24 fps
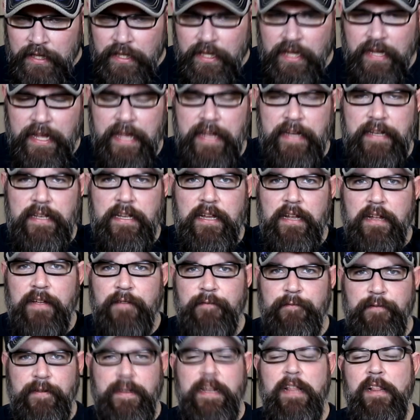you get
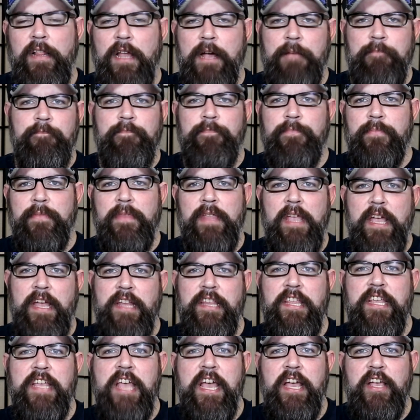vanilla
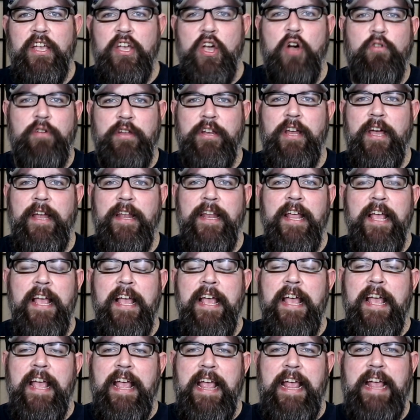and you get coconut.
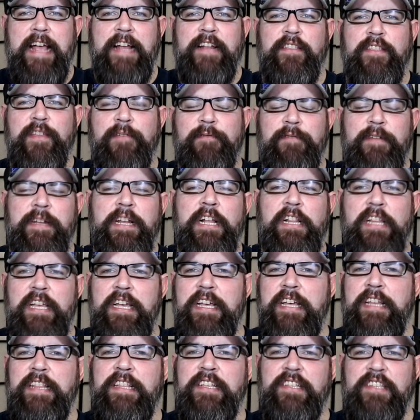And the vanilla
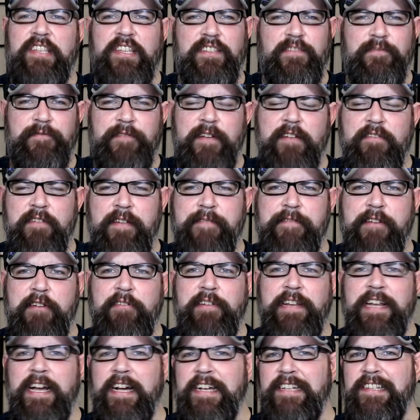in this is very,
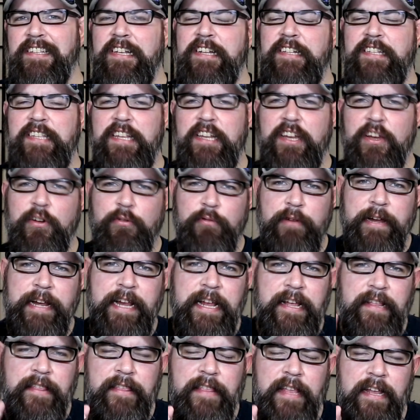very nice. It's an
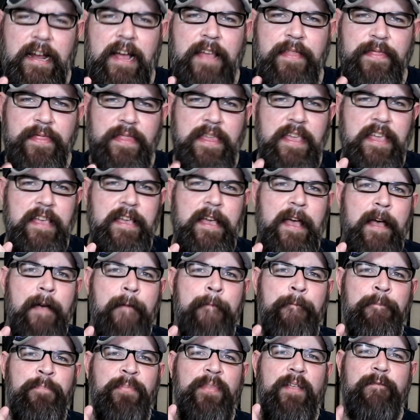ingredient that I think
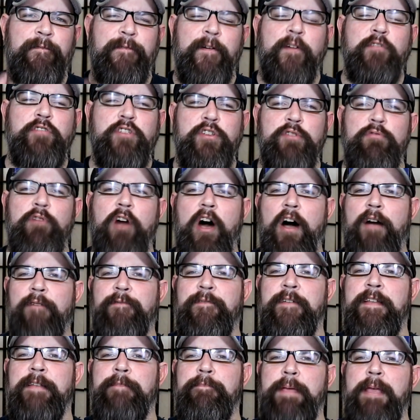far too
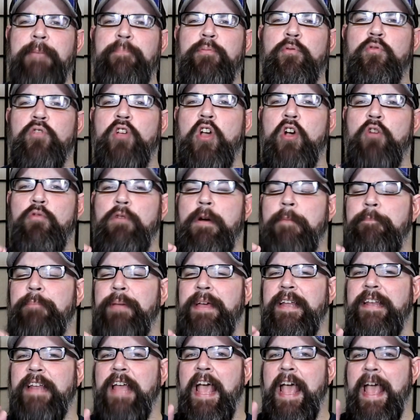often people go a
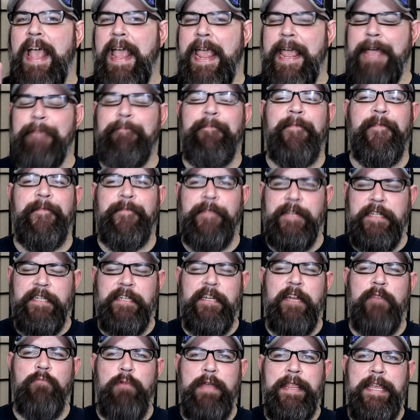bit
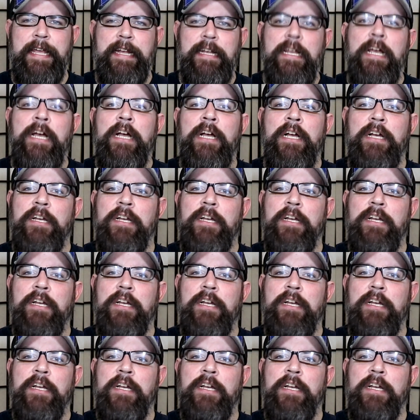ham-fisted with it